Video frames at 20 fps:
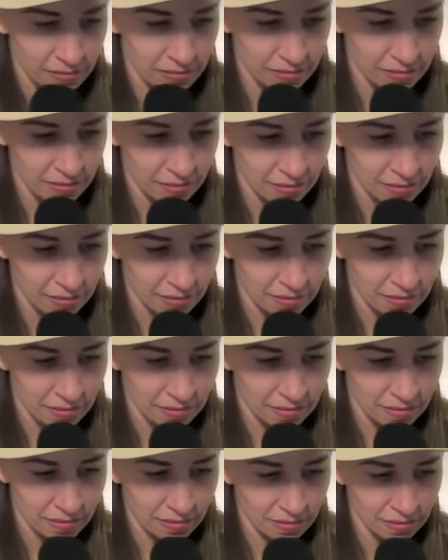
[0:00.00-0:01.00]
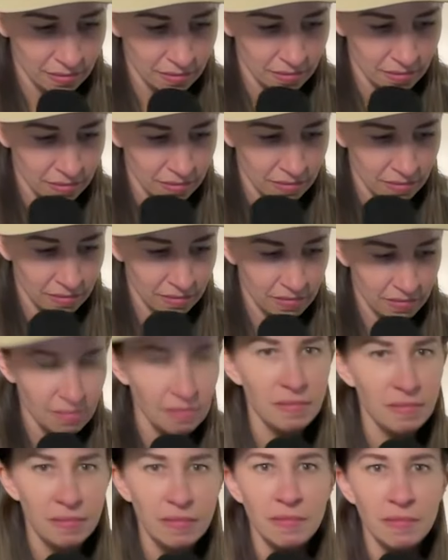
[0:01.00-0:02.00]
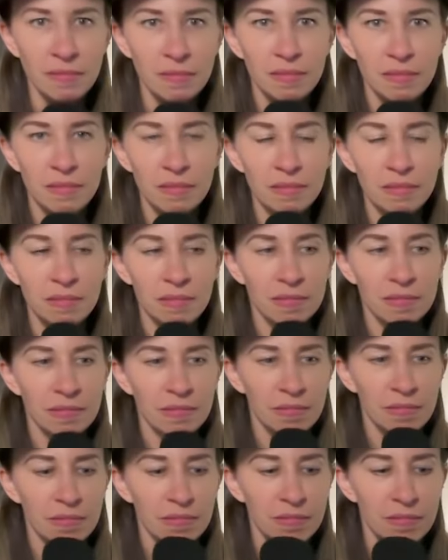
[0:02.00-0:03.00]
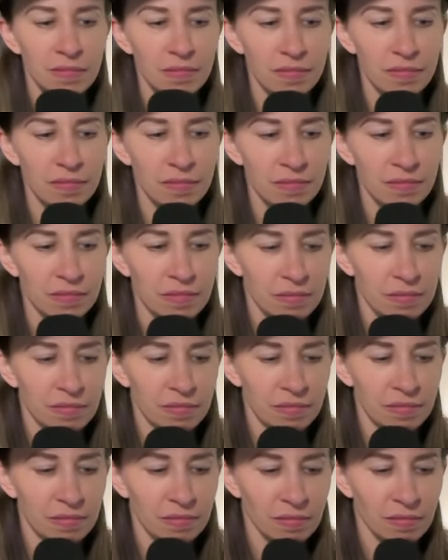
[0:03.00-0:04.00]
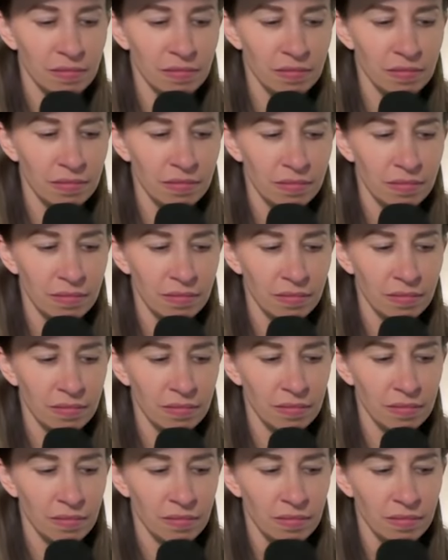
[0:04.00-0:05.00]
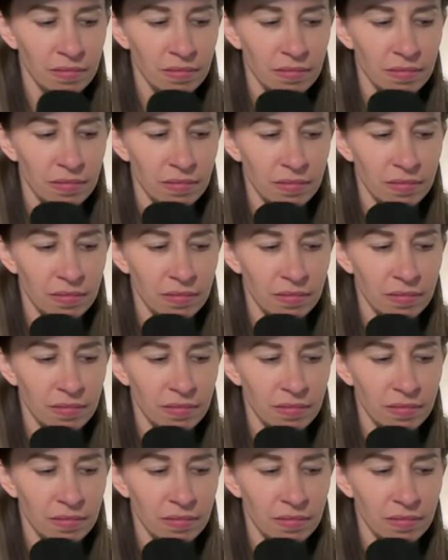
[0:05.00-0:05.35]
(not speaking)